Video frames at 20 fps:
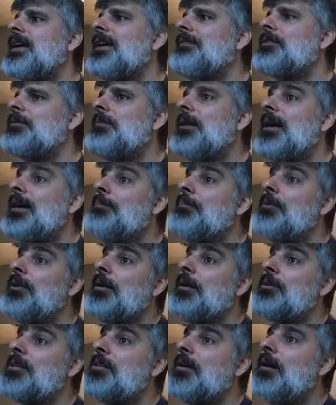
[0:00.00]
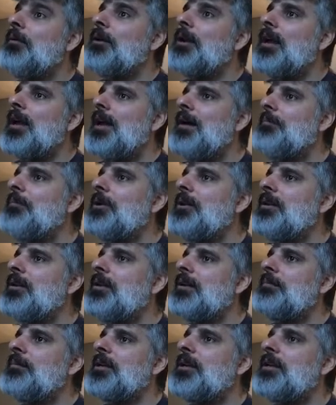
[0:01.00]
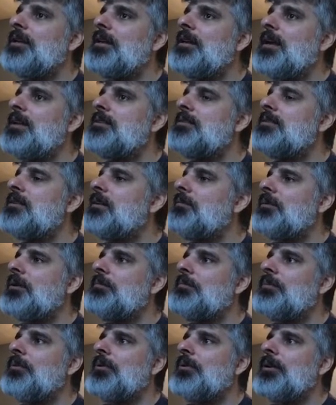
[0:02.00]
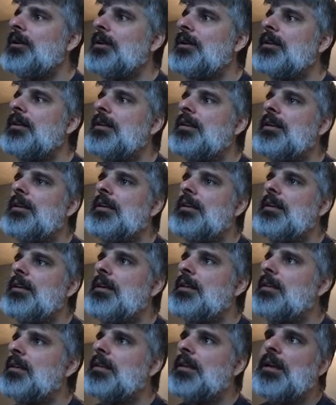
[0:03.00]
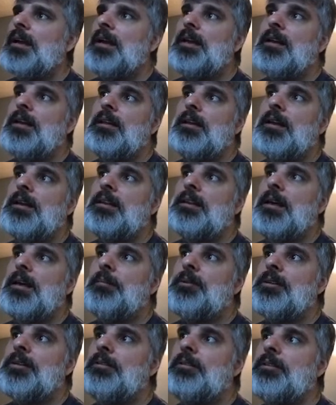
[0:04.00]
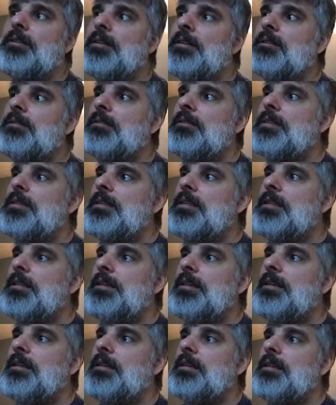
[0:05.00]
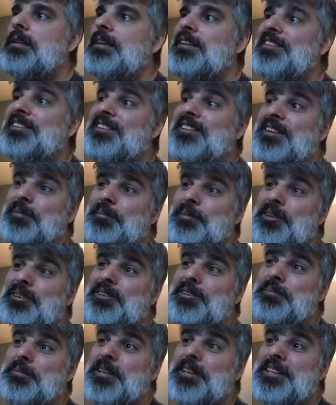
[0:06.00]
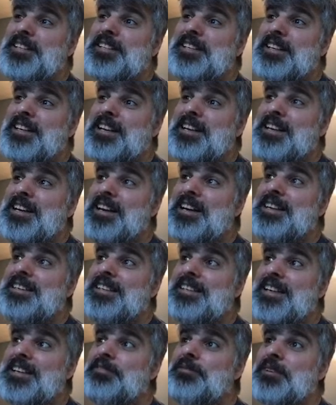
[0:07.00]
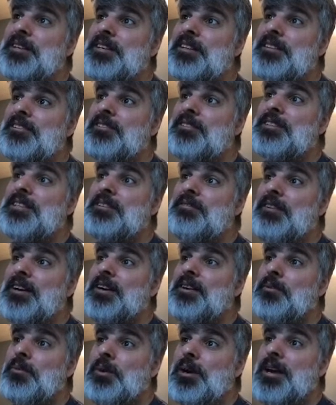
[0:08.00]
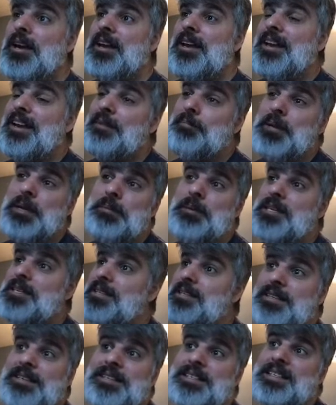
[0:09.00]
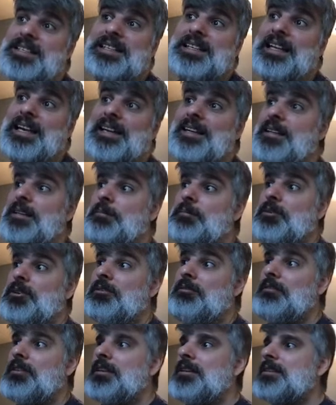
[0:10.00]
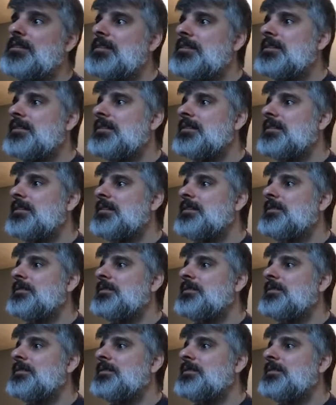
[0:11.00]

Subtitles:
Like after my play, we saw what happened. I mean, he entered at one point, and then like I had a lot of time clearing the 13. So the computer's play is kind of nice. It gets rid of the 13 right away at maybe just slightly more risk.